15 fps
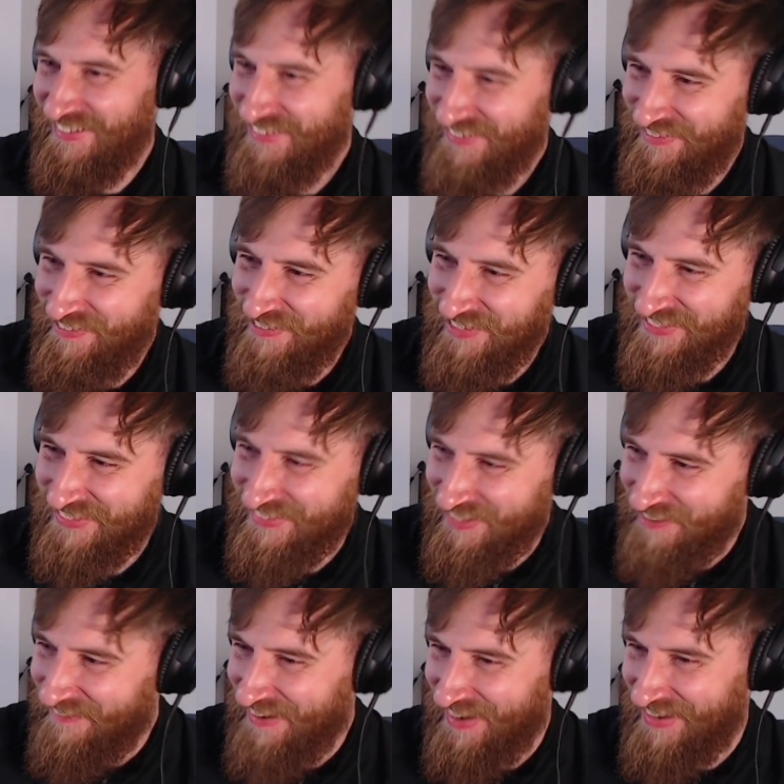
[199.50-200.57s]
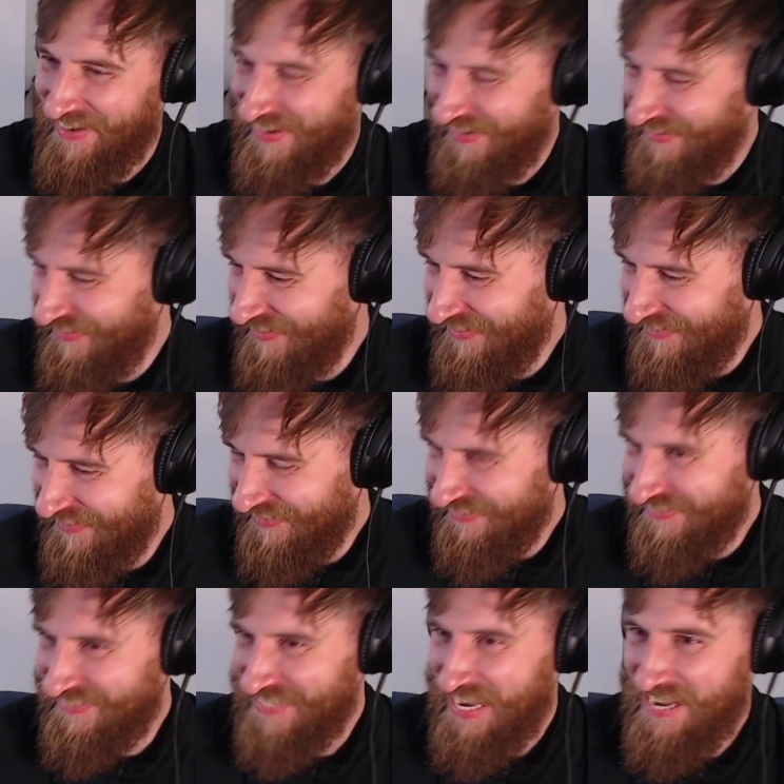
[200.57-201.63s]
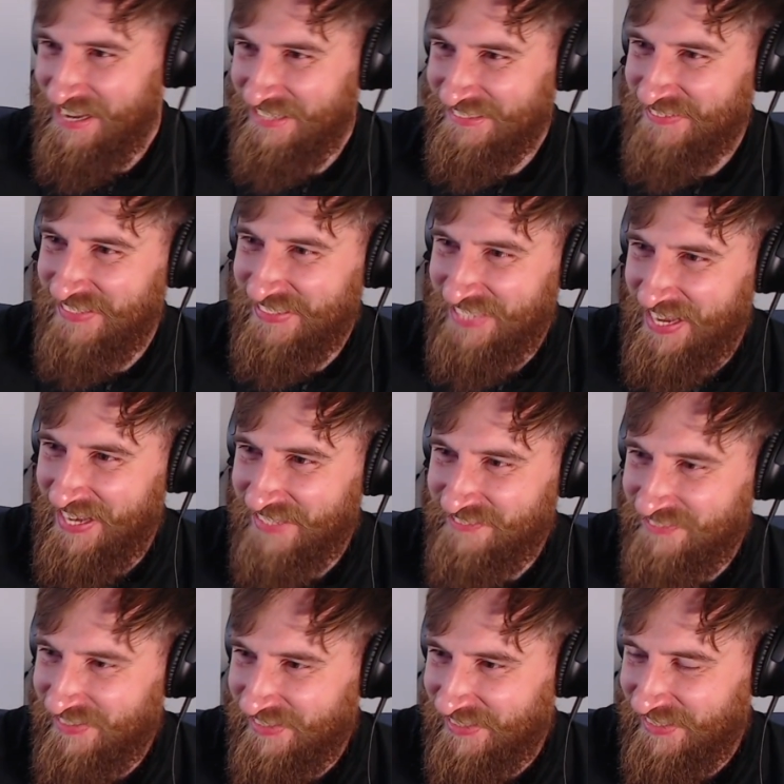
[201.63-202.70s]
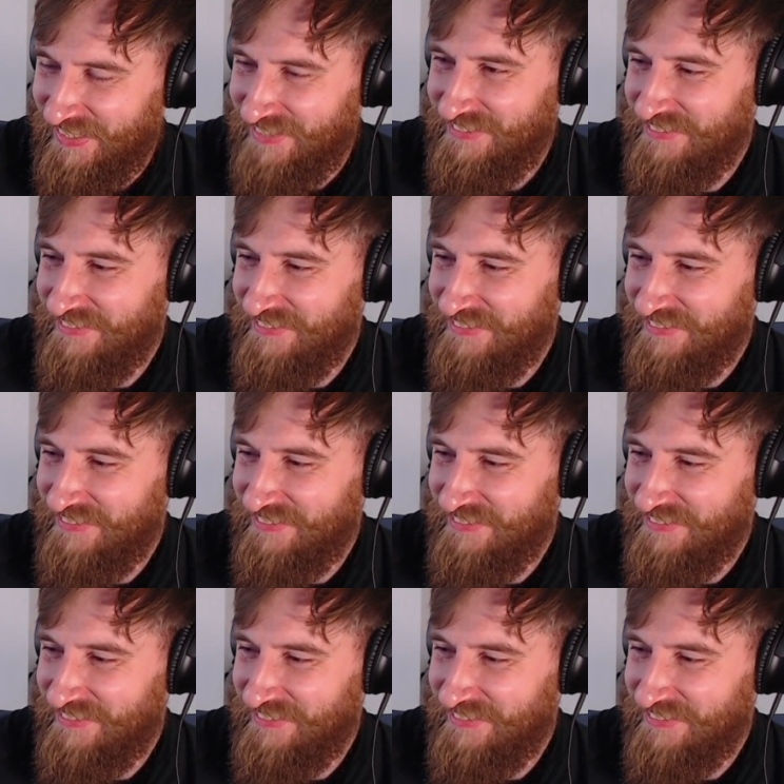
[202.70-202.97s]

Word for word: what are you doing? Shout out to her dad, fucking hell. I'd